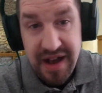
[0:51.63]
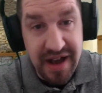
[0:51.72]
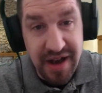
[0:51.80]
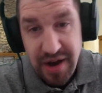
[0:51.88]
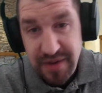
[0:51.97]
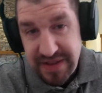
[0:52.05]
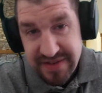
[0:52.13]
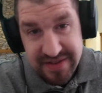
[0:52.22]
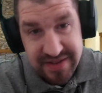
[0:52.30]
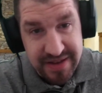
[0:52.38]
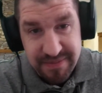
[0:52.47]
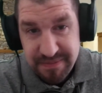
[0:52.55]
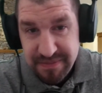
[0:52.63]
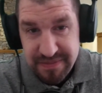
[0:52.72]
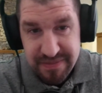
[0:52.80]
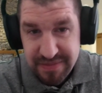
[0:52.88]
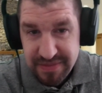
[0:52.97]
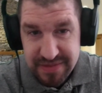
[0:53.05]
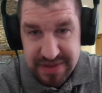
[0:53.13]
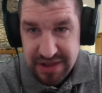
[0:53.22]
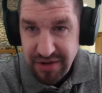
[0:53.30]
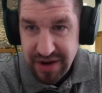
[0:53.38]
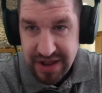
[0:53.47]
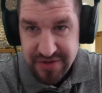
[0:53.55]
obviously, the
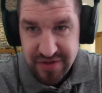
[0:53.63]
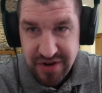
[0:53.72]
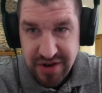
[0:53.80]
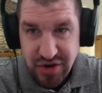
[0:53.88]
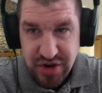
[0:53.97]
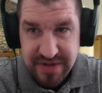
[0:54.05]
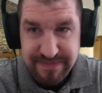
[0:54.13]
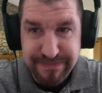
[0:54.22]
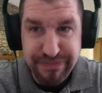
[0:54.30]
internet's going to just